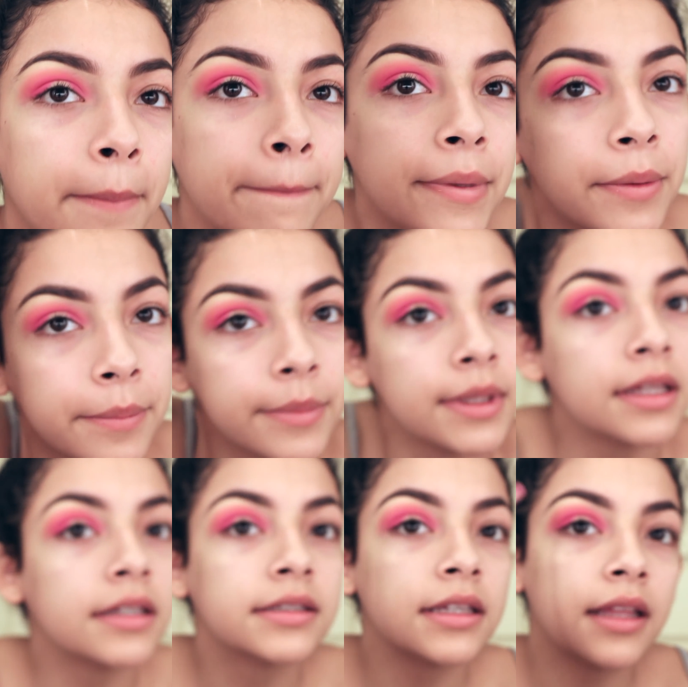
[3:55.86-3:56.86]
Boom.
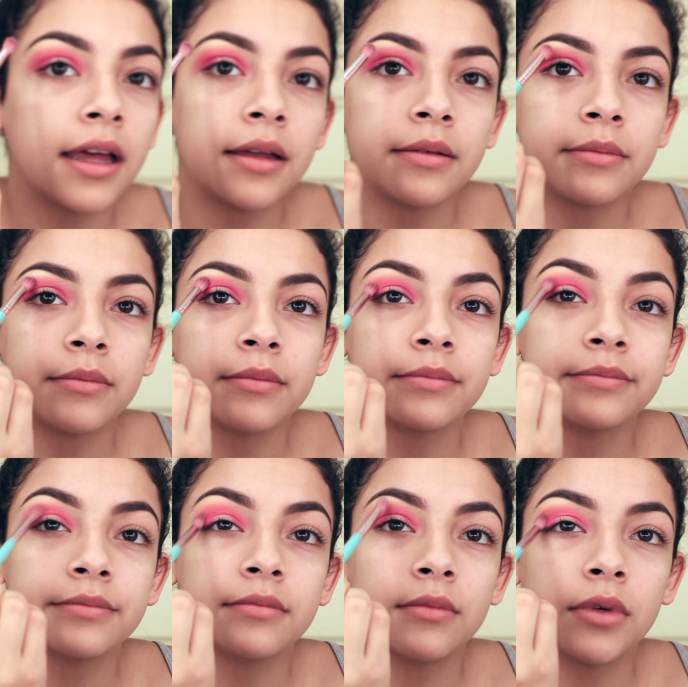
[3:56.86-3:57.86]
You'll see that
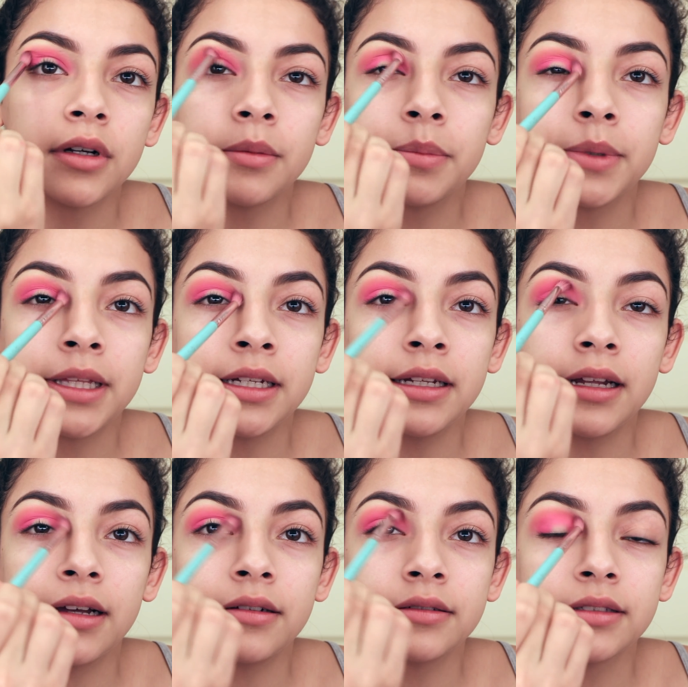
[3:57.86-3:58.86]
more blended
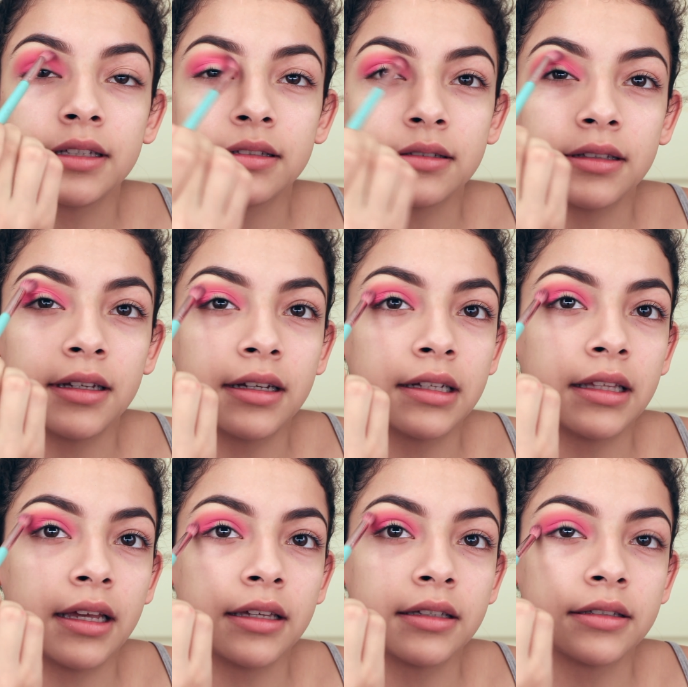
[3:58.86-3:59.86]
out, doesn't look
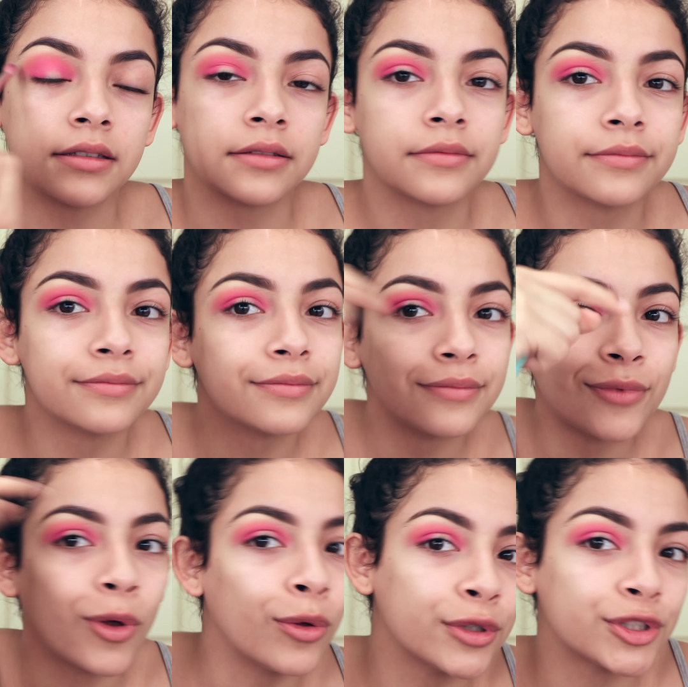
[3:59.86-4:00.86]
like
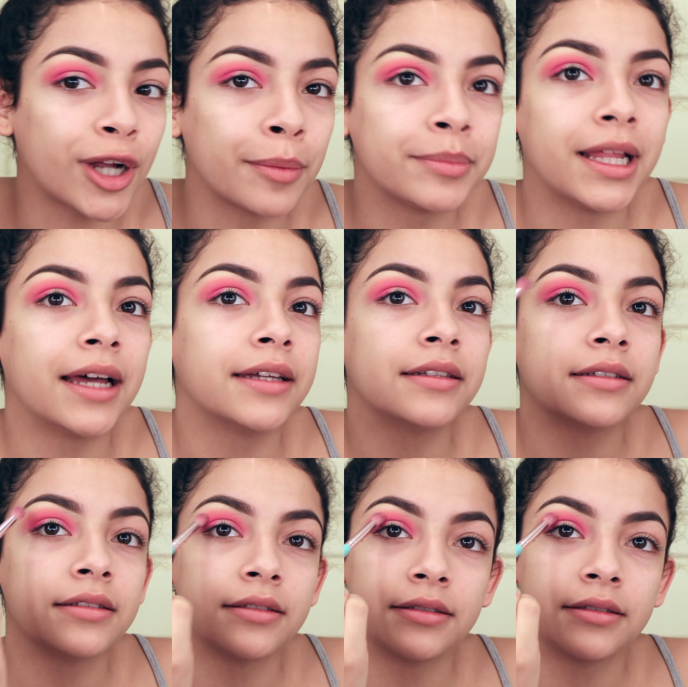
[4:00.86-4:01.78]
whole sharp line.